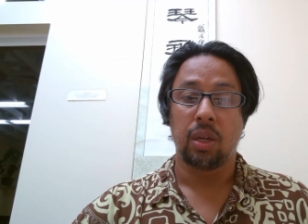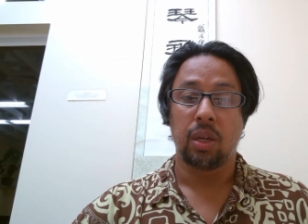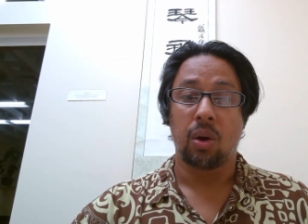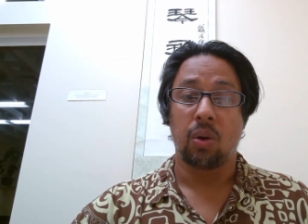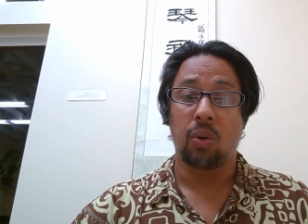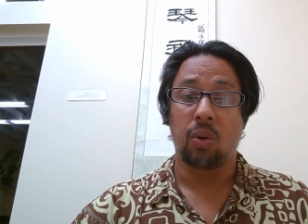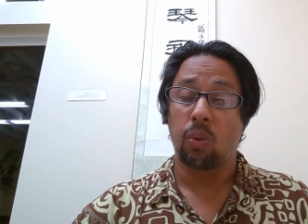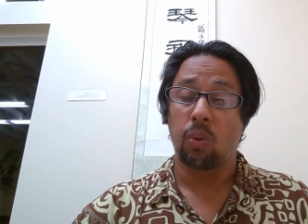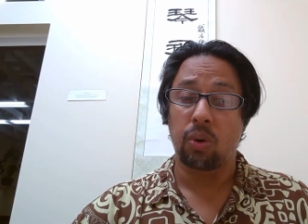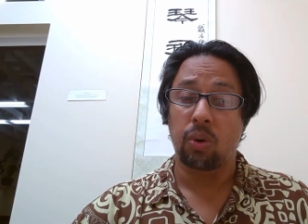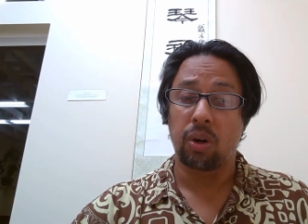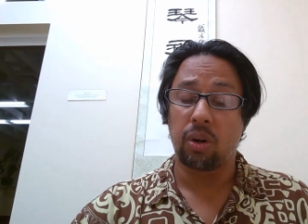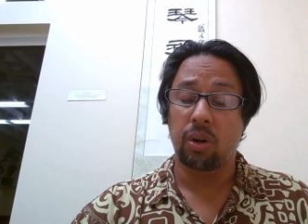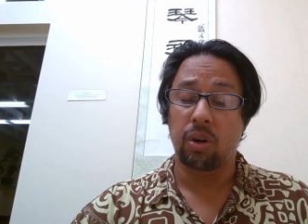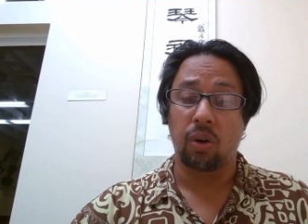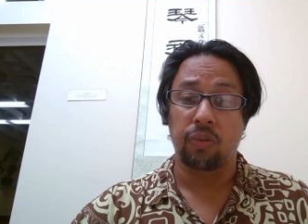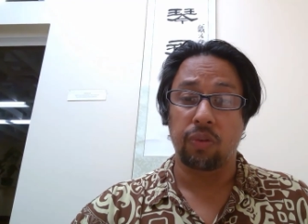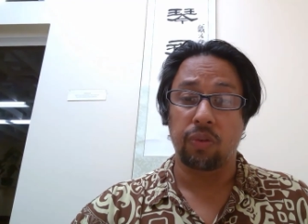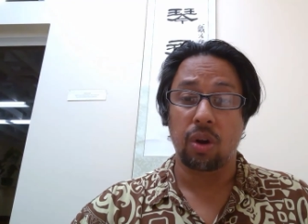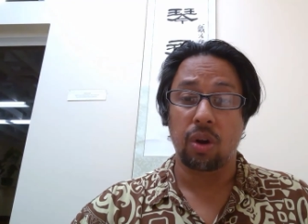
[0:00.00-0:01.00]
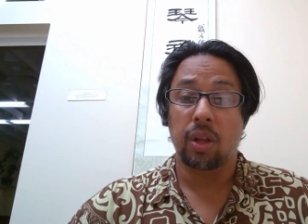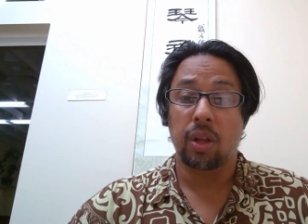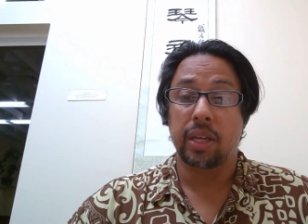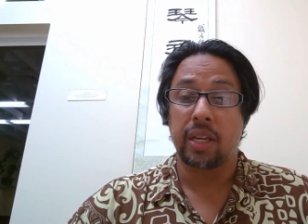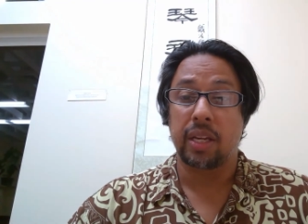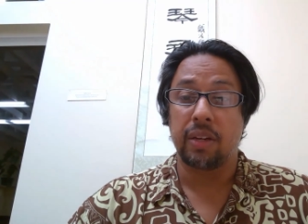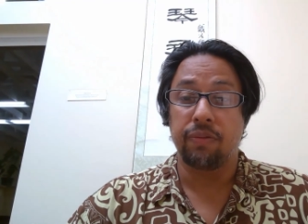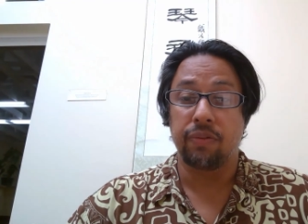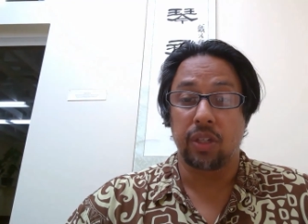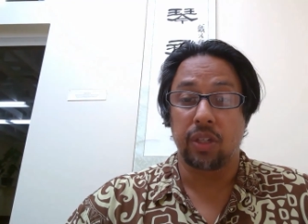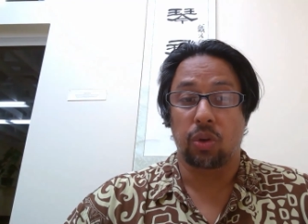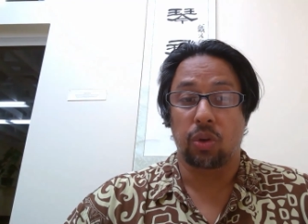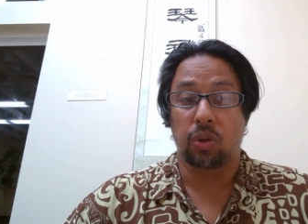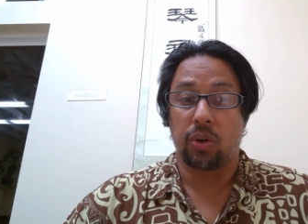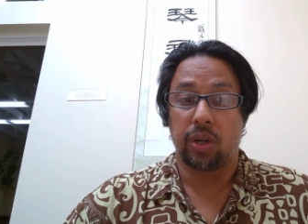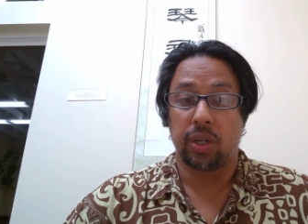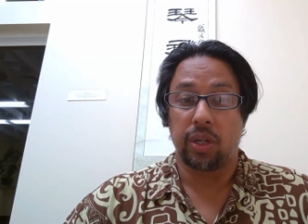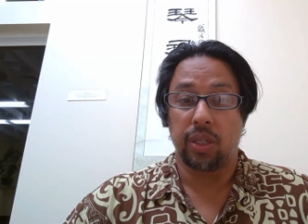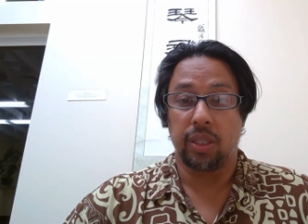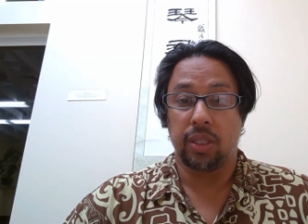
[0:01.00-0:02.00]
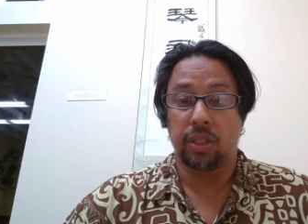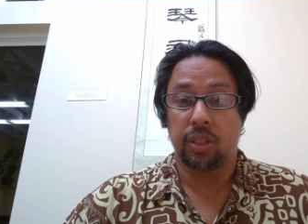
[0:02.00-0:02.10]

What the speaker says: or overall inventory.